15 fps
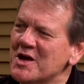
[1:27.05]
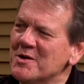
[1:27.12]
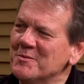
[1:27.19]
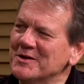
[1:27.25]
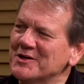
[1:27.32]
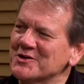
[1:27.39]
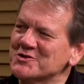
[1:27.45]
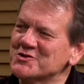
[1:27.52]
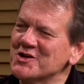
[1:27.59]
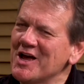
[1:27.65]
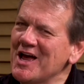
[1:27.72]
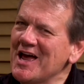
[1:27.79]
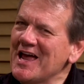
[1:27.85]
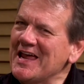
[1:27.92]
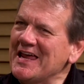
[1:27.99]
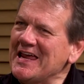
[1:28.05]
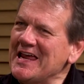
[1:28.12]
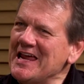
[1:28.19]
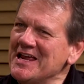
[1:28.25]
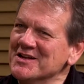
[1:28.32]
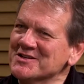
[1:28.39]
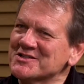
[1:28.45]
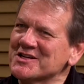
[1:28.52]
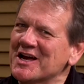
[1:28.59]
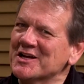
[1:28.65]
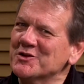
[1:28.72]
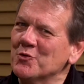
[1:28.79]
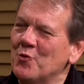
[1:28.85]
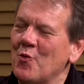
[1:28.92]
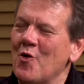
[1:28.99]
because inside the
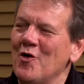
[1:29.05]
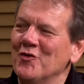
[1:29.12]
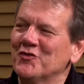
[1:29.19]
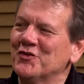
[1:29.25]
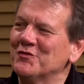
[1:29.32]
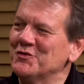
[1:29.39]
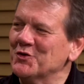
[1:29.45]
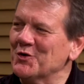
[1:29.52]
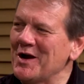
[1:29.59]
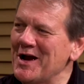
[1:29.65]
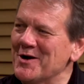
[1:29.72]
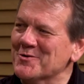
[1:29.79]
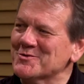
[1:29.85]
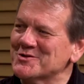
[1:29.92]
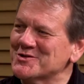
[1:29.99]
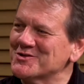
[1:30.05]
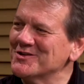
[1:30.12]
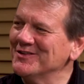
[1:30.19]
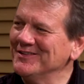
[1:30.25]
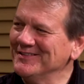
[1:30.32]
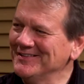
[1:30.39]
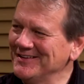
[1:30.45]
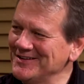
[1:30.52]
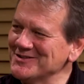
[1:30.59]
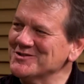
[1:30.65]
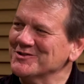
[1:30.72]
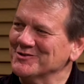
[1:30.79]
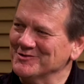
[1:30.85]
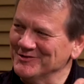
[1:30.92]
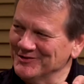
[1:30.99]
walls of your house is
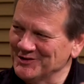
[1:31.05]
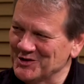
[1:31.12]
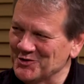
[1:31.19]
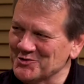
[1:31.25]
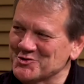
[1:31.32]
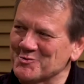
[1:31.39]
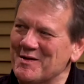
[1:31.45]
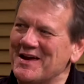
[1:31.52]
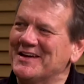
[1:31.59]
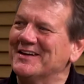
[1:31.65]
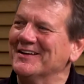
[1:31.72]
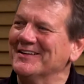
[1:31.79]
little Jamaica.